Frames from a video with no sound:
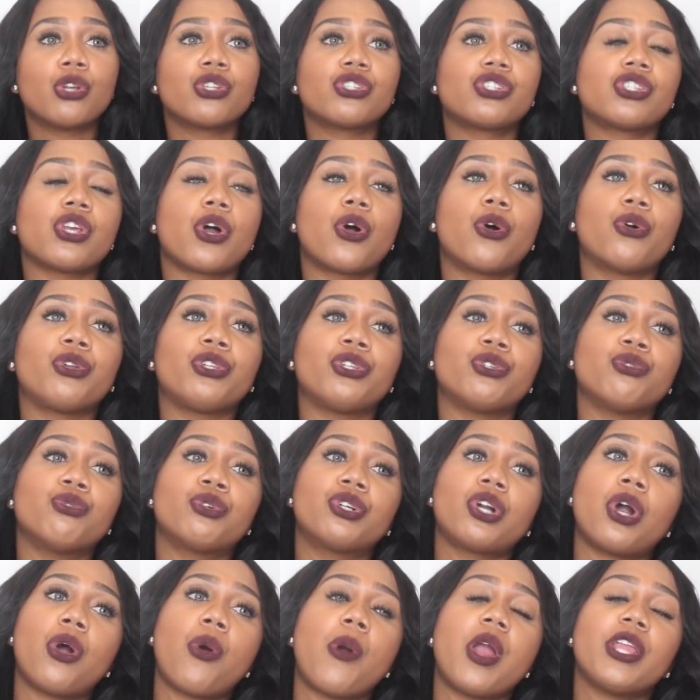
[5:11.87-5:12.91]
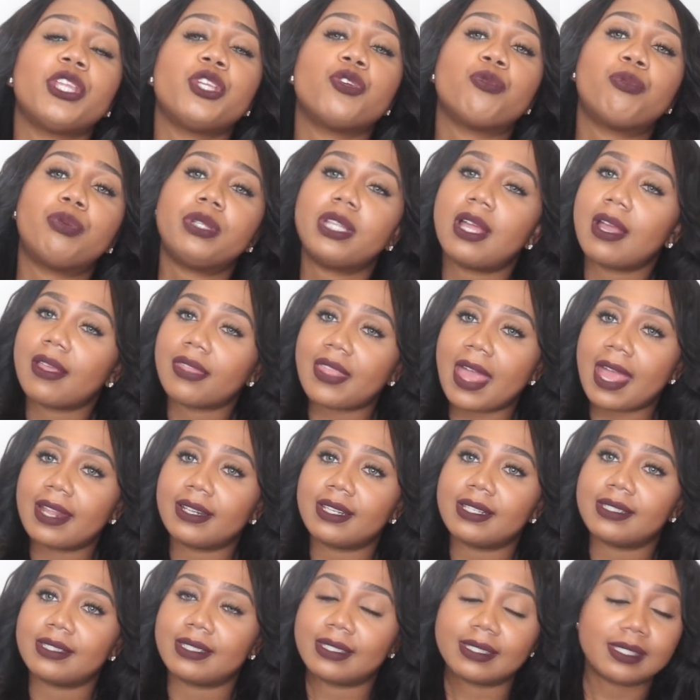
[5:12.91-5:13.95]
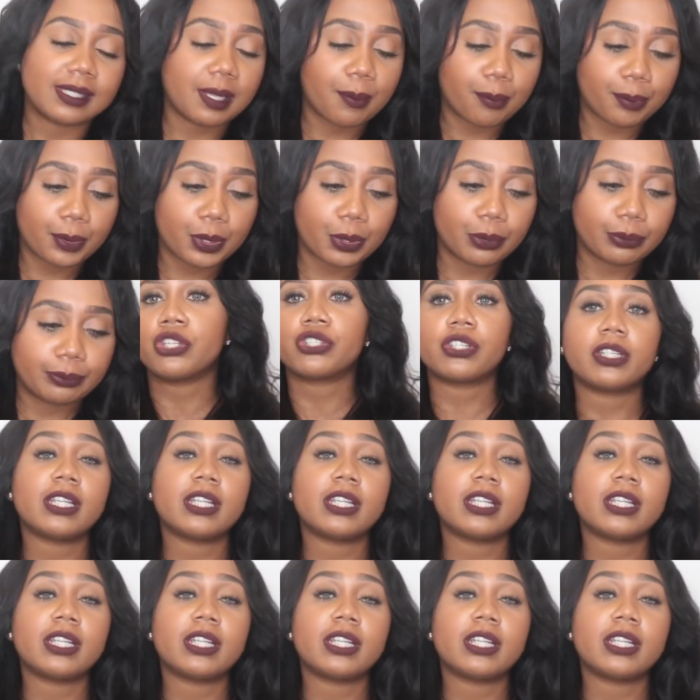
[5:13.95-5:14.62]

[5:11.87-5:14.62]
So you go and you plug that into Simple.